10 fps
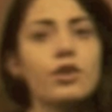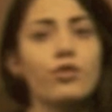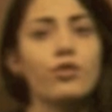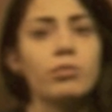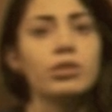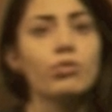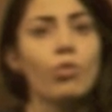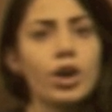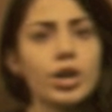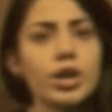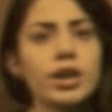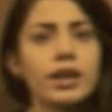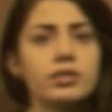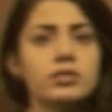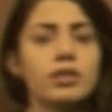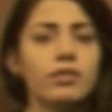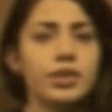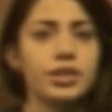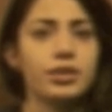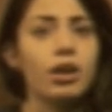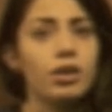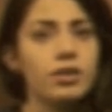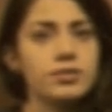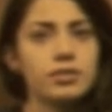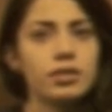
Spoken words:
forming water and solvated ions.